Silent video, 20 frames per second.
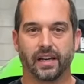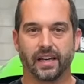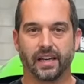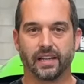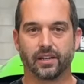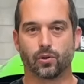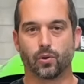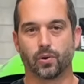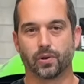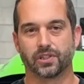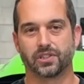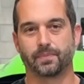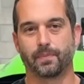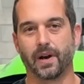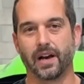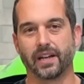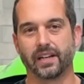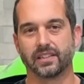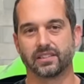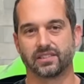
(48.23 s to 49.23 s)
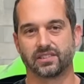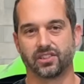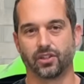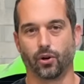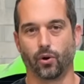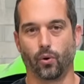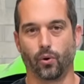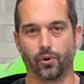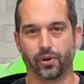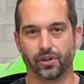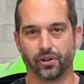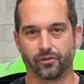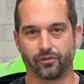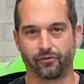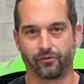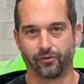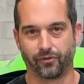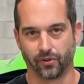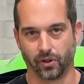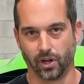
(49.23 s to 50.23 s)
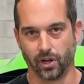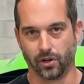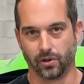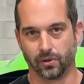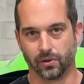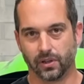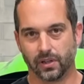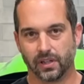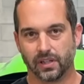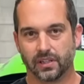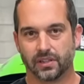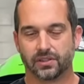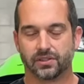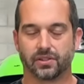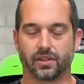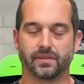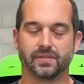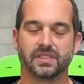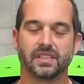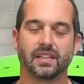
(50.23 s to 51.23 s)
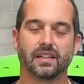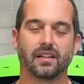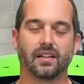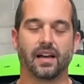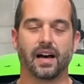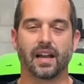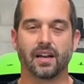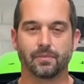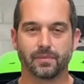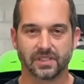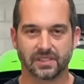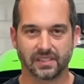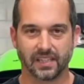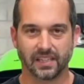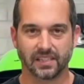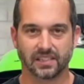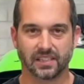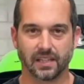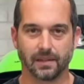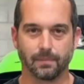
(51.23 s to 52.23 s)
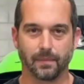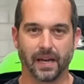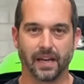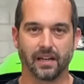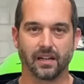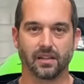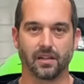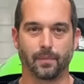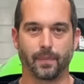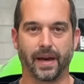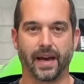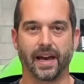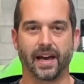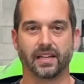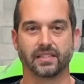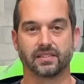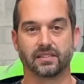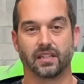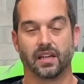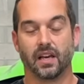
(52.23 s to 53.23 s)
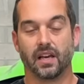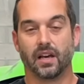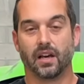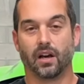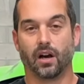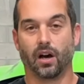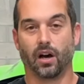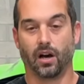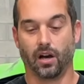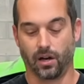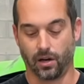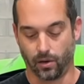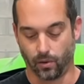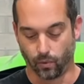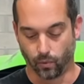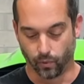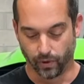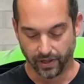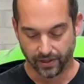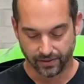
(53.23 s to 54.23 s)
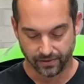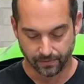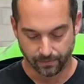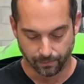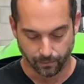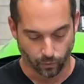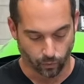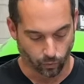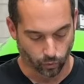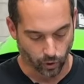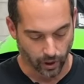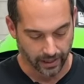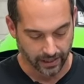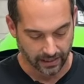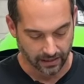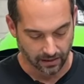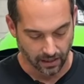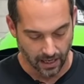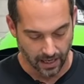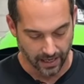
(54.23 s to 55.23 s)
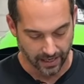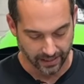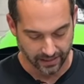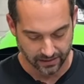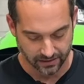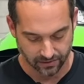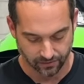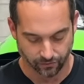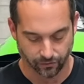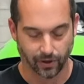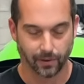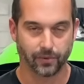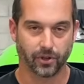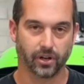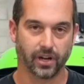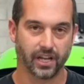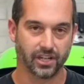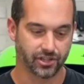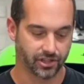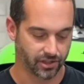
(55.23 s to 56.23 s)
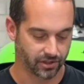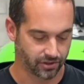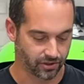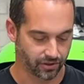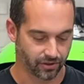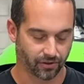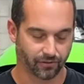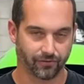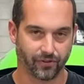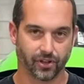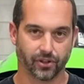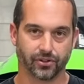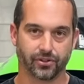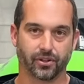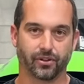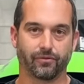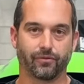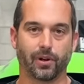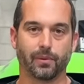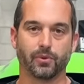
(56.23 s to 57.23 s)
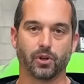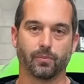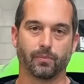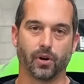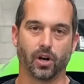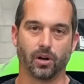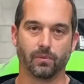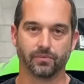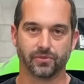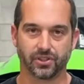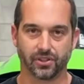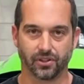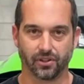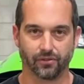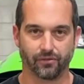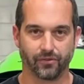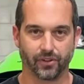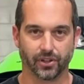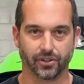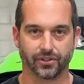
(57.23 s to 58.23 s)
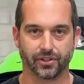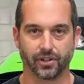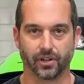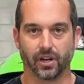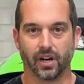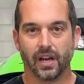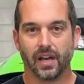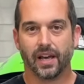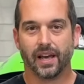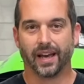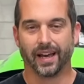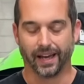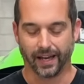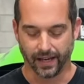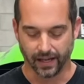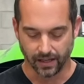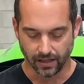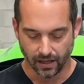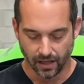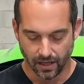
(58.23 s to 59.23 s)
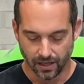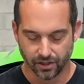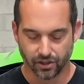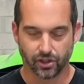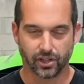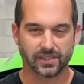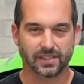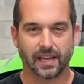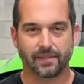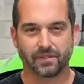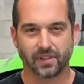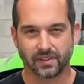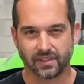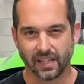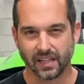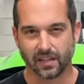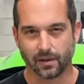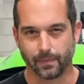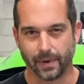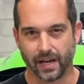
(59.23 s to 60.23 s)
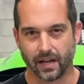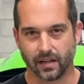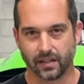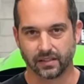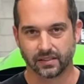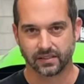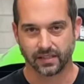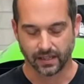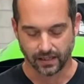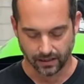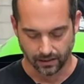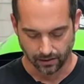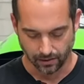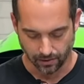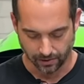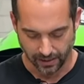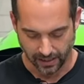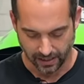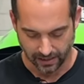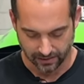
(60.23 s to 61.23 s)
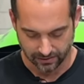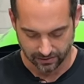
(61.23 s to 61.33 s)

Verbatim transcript: in correspondence to oil flow. So I've seen a lot of mistakes get made in the past uh, with running lines from your engine to your filter, from your pump to your filter, and you just have to think about it a second, okay?